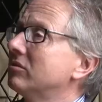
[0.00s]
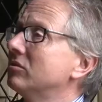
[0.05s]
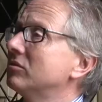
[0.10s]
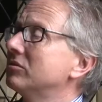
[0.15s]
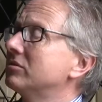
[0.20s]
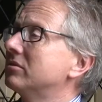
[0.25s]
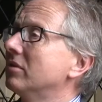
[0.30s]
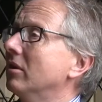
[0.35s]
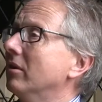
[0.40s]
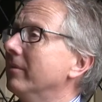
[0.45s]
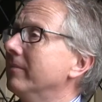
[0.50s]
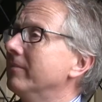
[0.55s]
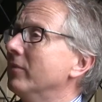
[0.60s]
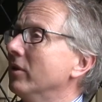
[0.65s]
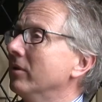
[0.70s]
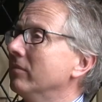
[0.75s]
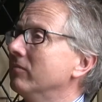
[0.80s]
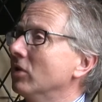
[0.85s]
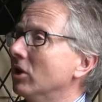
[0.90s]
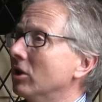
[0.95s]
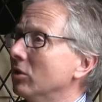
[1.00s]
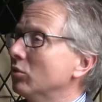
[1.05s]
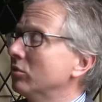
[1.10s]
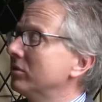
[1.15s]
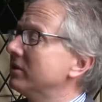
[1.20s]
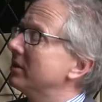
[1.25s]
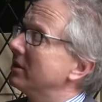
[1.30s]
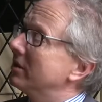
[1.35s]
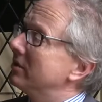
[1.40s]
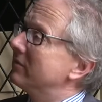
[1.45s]
course, uh, the, the,
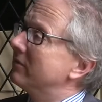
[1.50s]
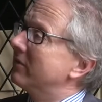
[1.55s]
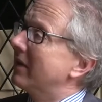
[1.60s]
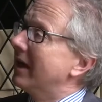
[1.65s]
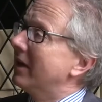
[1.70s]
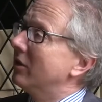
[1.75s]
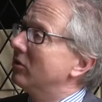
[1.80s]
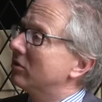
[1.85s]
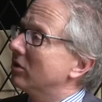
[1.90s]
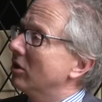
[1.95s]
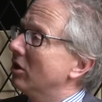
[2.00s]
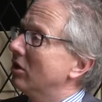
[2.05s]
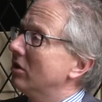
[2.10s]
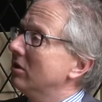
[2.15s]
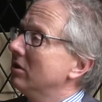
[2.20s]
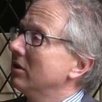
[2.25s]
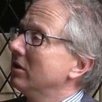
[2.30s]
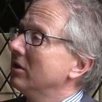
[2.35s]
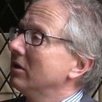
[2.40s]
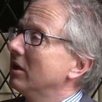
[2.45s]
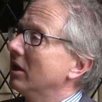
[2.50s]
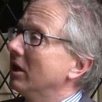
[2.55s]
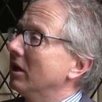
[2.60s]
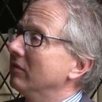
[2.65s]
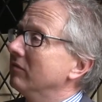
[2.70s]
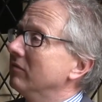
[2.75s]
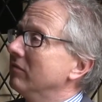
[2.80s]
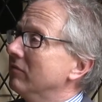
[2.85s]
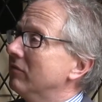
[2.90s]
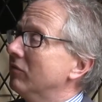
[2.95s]
glory days of Elgar
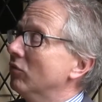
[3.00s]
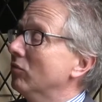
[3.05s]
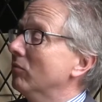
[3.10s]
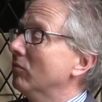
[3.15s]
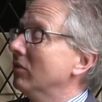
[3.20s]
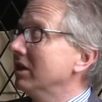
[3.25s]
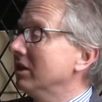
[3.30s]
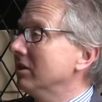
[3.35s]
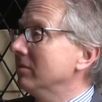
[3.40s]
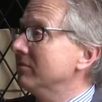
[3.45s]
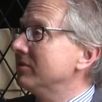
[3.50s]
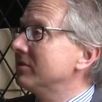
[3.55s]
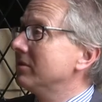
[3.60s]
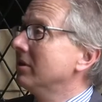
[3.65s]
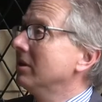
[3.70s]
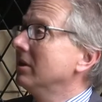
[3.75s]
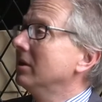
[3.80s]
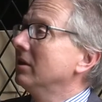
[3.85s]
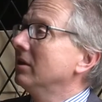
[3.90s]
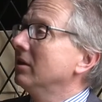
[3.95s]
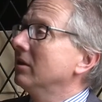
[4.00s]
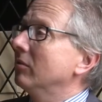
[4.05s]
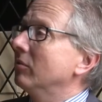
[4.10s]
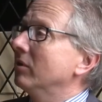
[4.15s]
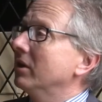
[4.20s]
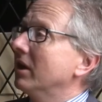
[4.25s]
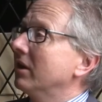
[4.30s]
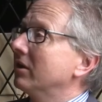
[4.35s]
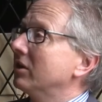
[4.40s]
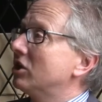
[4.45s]
and Vaughan Williams,
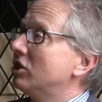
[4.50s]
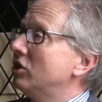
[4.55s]
we had a